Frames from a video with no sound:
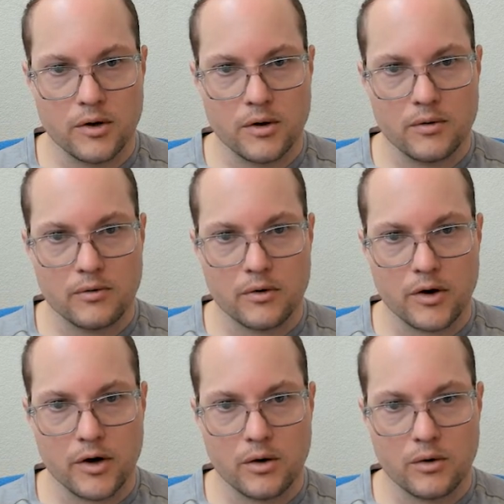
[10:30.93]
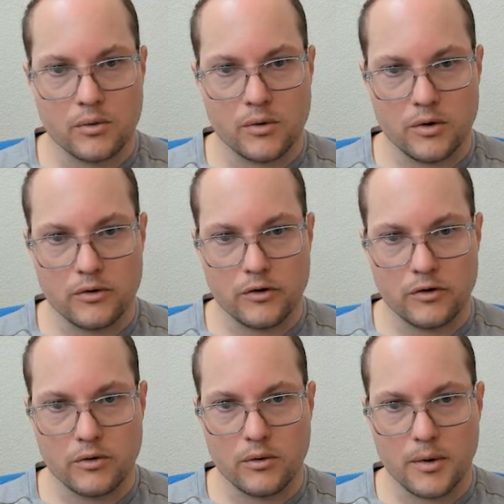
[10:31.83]
for now, we'll just do
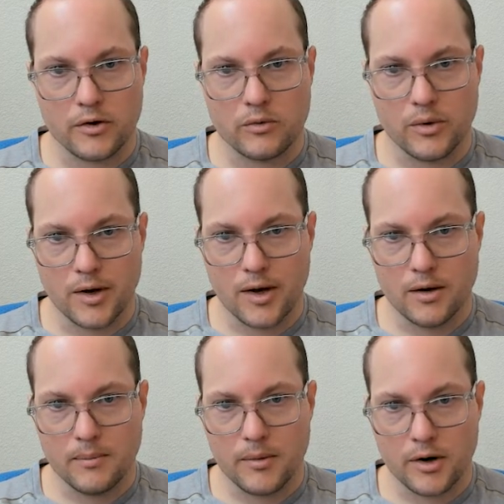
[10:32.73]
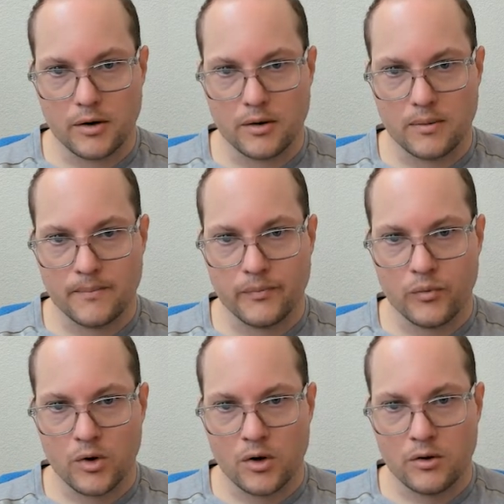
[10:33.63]
the best we can by
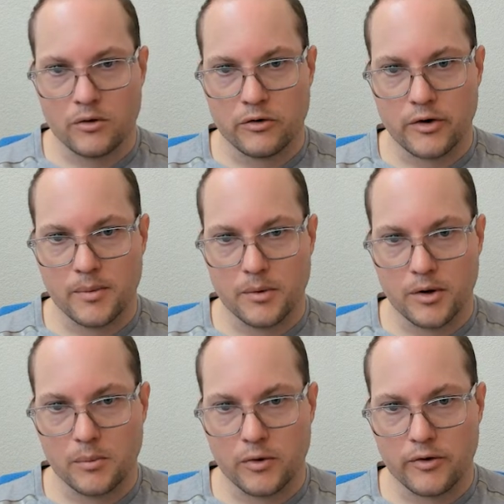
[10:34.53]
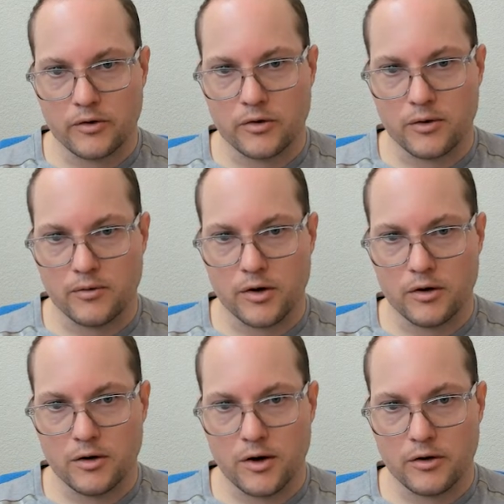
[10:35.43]
disabling prevention of data
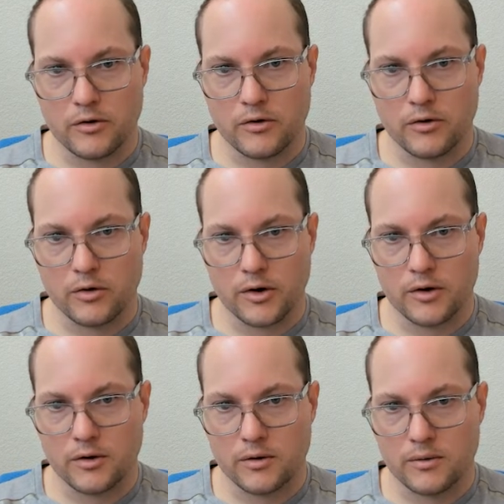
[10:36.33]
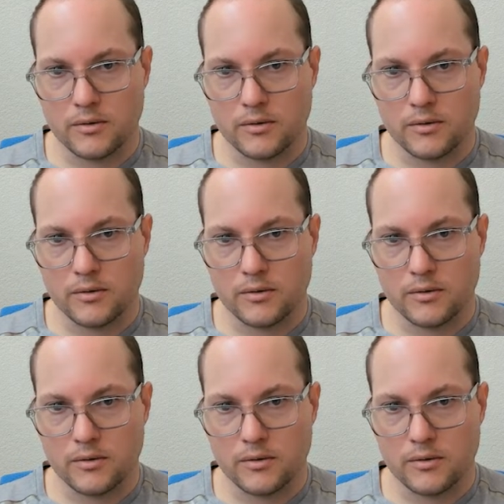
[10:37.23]
loss to try to